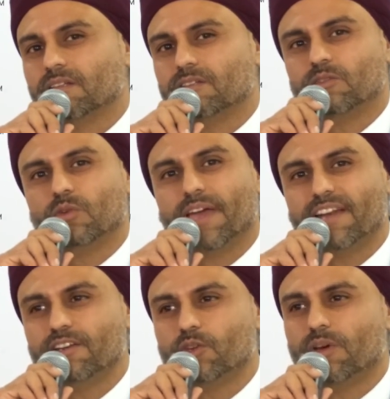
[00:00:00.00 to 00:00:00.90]
to
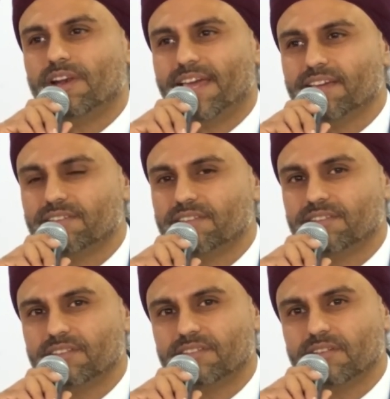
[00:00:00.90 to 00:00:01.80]
get into a legacy
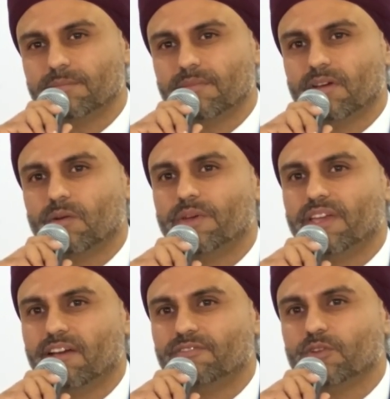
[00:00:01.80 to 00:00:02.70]
system, we
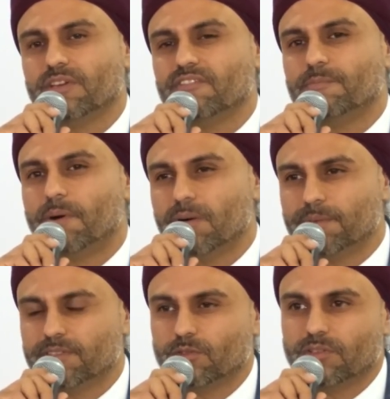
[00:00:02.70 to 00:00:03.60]
have to give
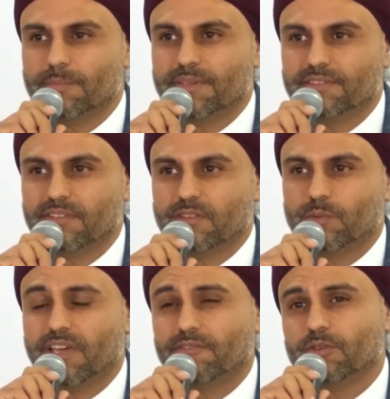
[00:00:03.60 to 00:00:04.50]
purpose to the business.
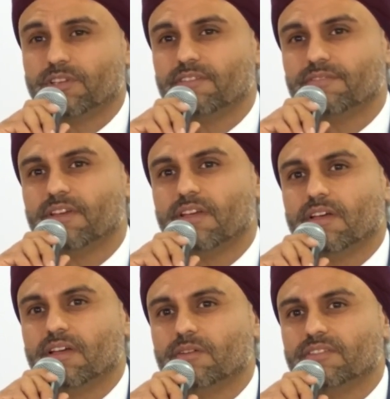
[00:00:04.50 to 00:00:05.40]
We have to give
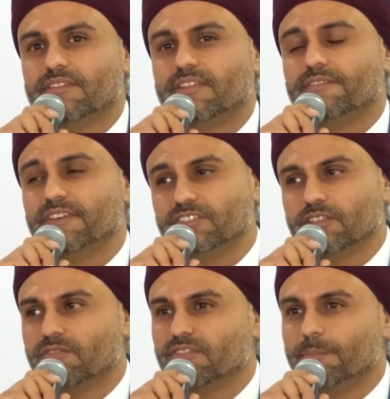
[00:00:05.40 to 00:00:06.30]
the vision
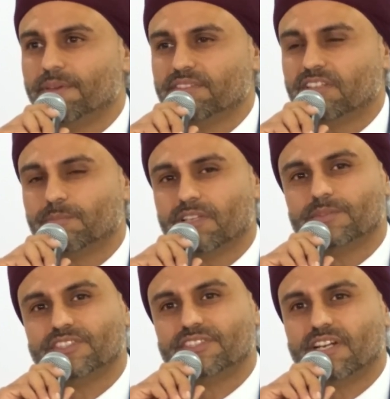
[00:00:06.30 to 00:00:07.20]
of the business must
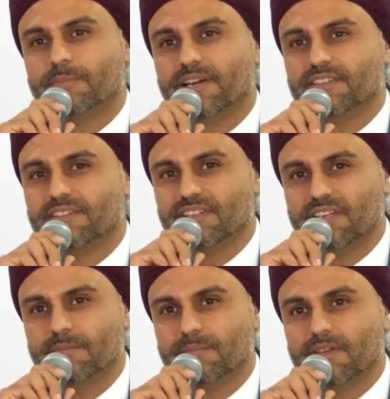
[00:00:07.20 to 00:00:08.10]
be shared by the
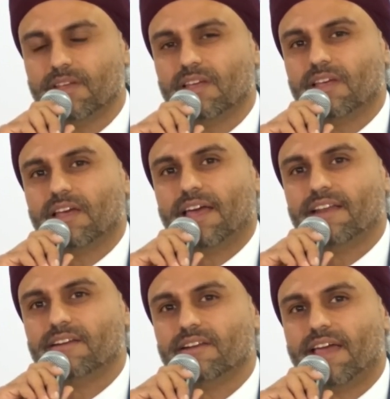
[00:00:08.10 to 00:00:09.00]
team.
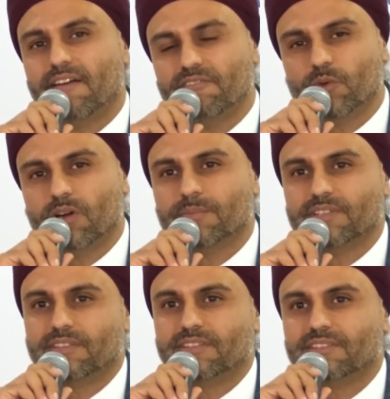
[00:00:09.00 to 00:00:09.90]
And everyone
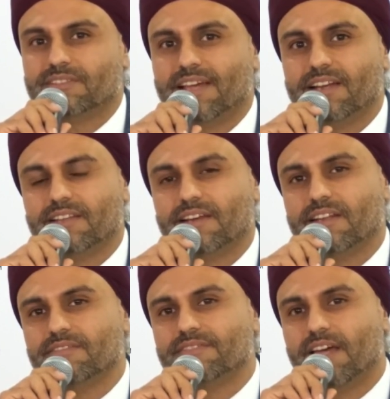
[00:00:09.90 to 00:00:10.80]
must understand that
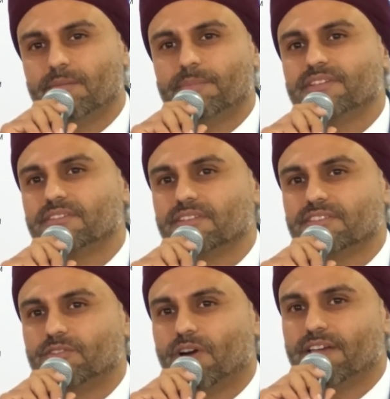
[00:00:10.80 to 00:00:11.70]
if that business
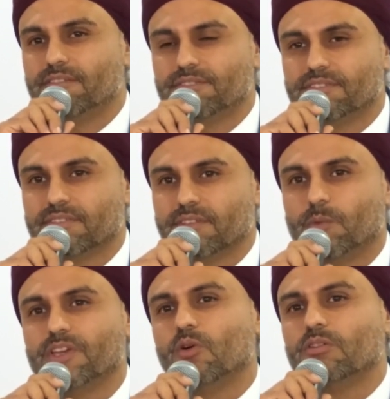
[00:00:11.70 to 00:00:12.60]
strives,
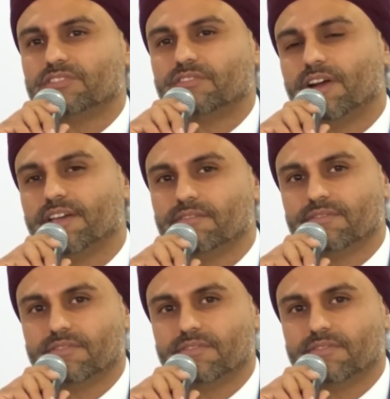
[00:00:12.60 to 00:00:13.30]
we all strive.